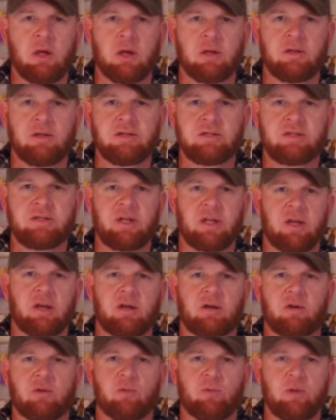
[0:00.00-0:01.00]
On this
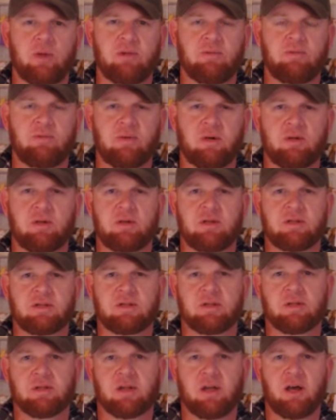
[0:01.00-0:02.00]
channel, we focus
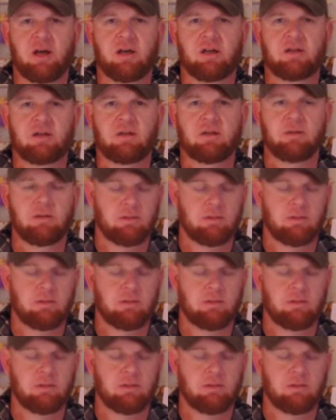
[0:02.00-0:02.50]
a lot.